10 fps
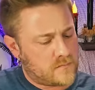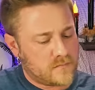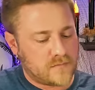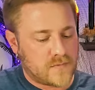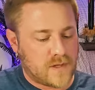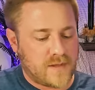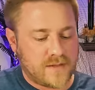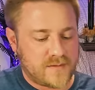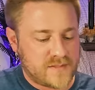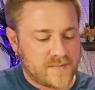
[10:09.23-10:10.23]
I thought
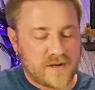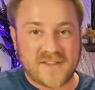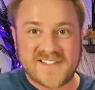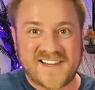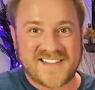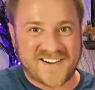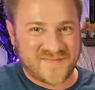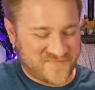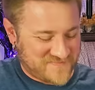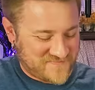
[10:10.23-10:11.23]
there was something on the side there.
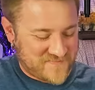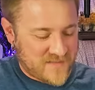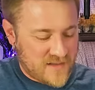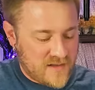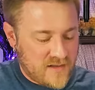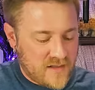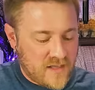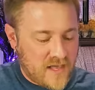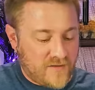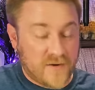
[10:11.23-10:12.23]

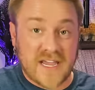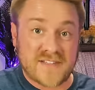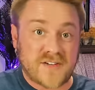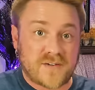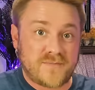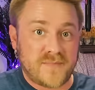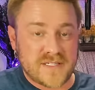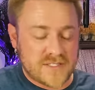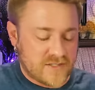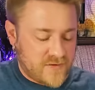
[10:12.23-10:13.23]
For Cancer,
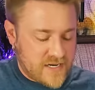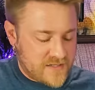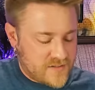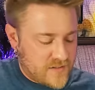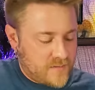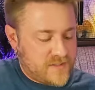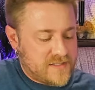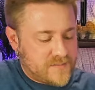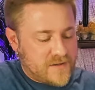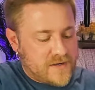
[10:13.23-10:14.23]
messages for Cancer here,
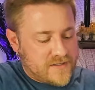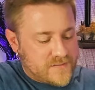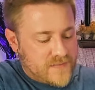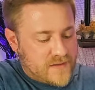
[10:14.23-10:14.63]
please, Spirit.